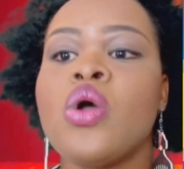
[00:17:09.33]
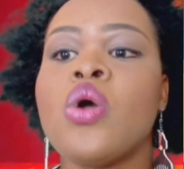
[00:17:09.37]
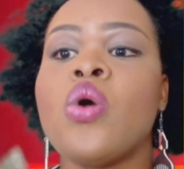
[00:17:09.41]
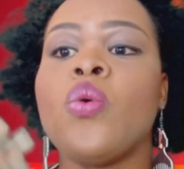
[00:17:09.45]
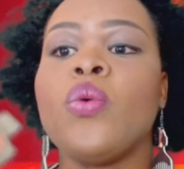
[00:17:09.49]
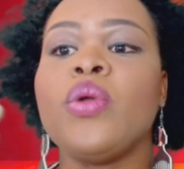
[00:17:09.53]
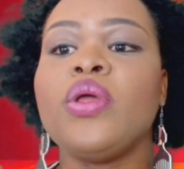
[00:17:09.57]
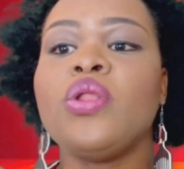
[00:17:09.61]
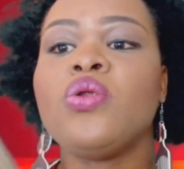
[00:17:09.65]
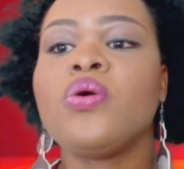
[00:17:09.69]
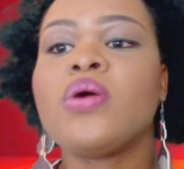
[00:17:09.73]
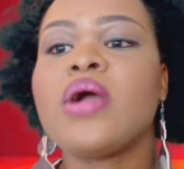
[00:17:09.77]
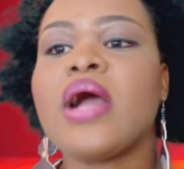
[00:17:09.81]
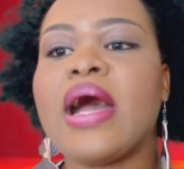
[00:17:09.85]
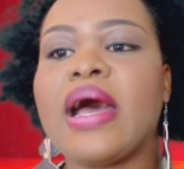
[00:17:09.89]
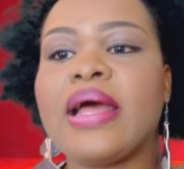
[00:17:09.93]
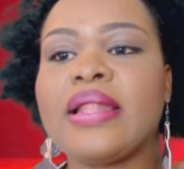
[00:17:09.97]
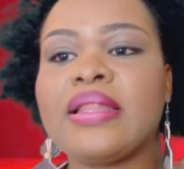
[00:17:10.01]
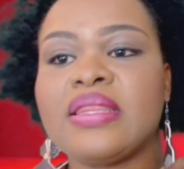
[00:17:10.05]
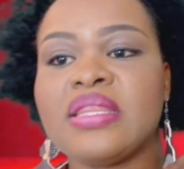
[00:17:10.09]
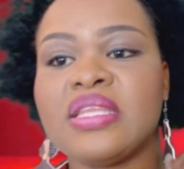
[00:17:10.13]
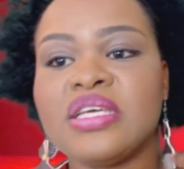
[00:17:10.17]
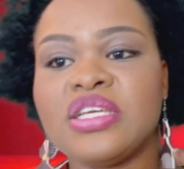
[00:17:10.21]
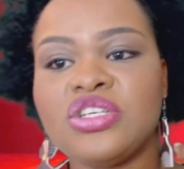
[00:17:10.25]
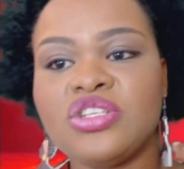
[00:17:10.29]
We look
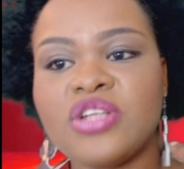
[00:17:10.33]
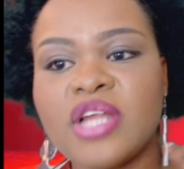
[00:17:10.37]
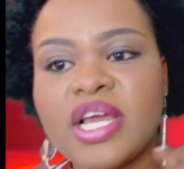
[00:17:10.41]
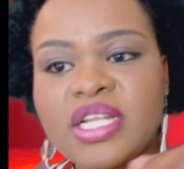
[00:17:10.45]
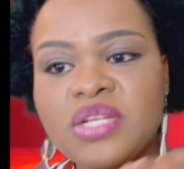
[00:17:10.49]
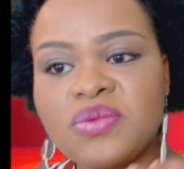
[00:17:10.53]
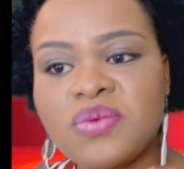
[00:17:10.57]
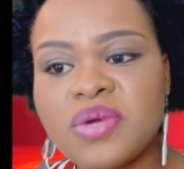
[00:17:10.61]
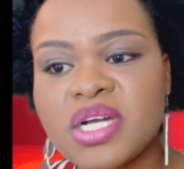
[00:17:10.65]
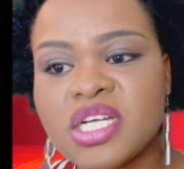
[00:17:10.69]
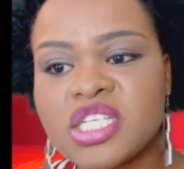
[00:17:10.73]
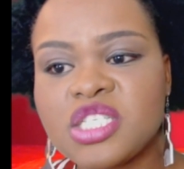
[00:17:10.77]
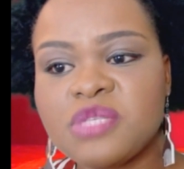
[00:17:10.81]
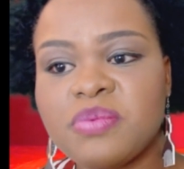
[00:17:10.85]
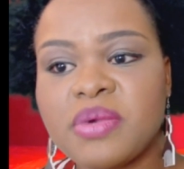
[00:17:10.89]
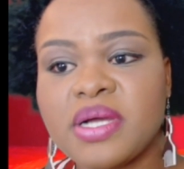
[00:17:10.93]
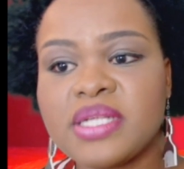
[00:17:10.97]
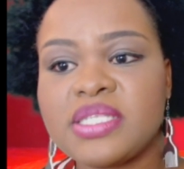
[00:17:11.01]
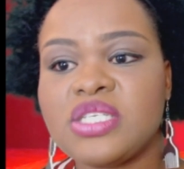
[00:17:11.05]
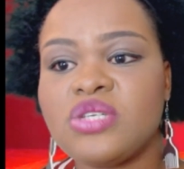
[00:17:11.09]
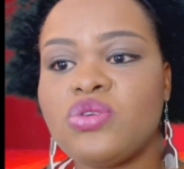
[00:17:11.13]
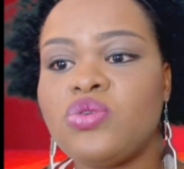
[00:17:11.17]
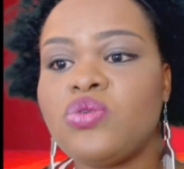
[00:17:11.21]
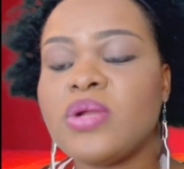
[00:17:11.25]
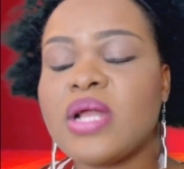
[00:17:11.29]
at the United Workers'
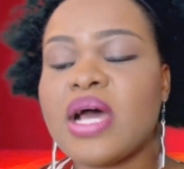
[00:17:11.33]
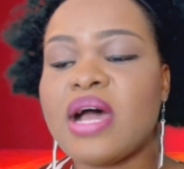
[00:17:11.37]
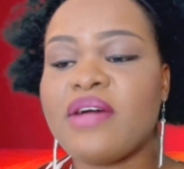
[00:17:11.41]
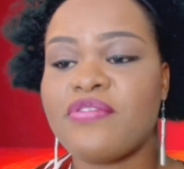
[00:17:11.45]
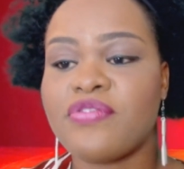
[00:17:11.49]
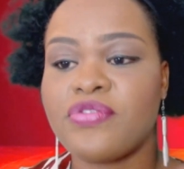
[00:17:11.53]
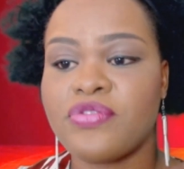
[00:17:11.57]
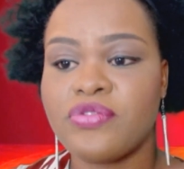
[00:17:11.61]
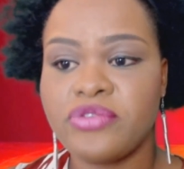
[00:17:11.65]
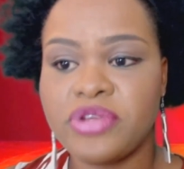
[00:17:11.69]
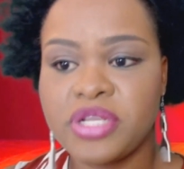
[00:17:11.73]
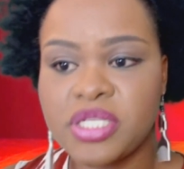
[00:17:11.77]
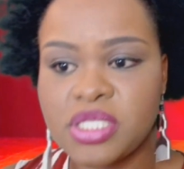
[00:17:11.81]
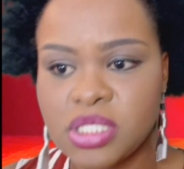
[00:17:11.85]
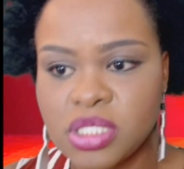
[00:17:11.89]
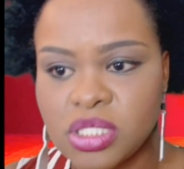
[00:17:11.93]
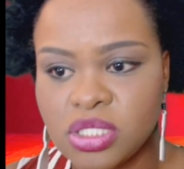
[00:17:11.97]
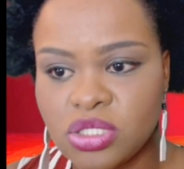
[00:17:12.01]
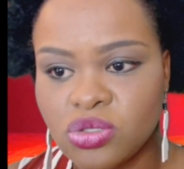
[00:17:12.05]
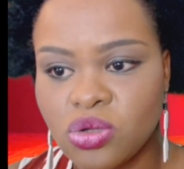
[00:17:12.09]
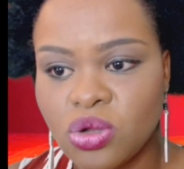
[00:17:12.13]
Party could have 3 seats,